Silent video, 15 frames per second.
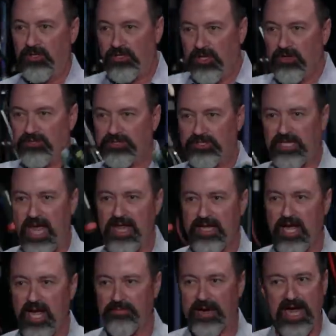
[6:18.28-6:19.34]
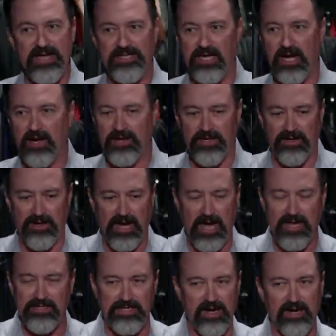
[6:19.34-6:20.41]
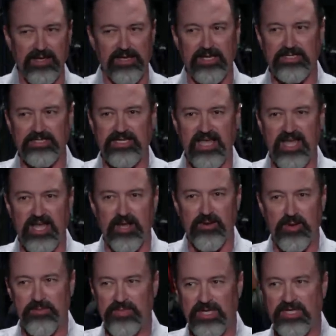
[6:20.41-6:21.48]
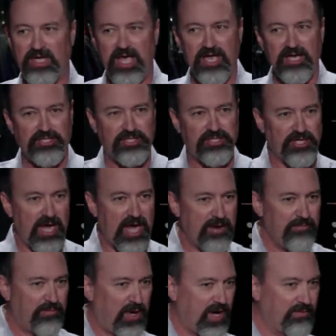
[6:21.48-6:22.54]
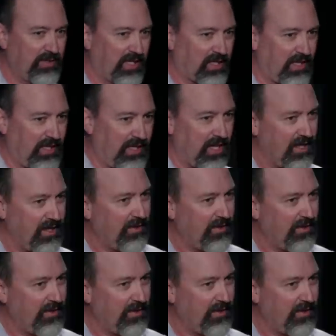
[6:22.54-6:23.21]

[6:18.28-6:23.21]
You stand up. I dare you. I dare you to stand up and be shamed publicly.